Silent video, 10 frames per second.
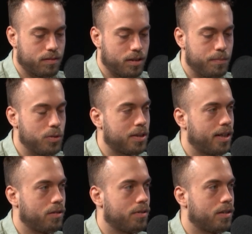
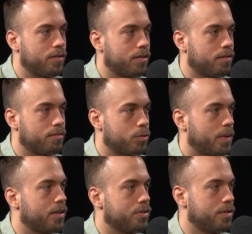communicating well with
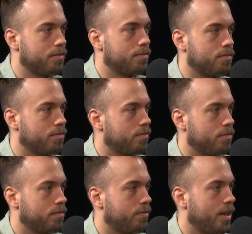spouse and
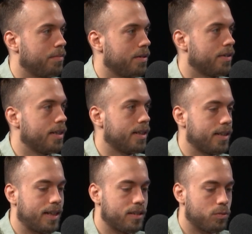family, right? Like,
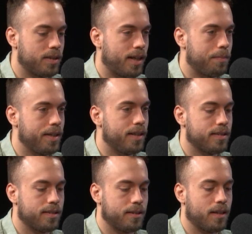that's what that
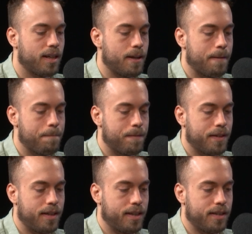means, and
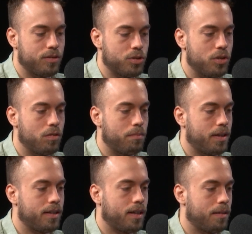there's no
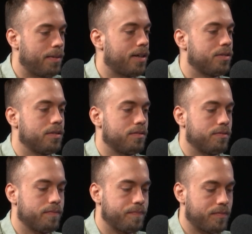amount
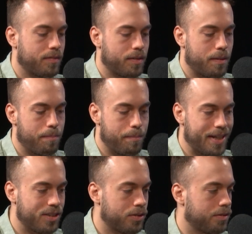of
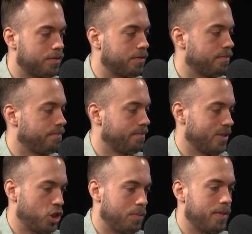mental
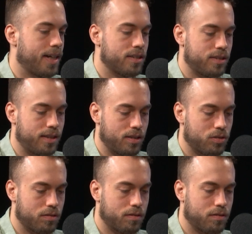gymnastics
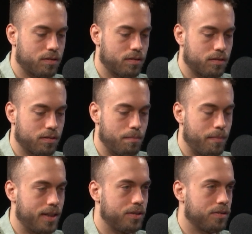or
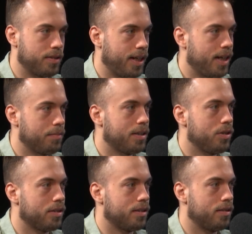mental game that
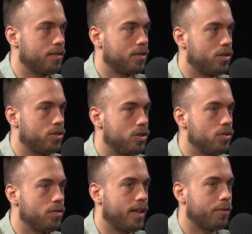you can
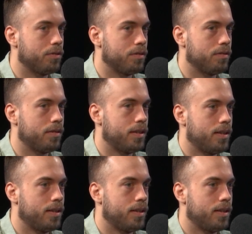do that will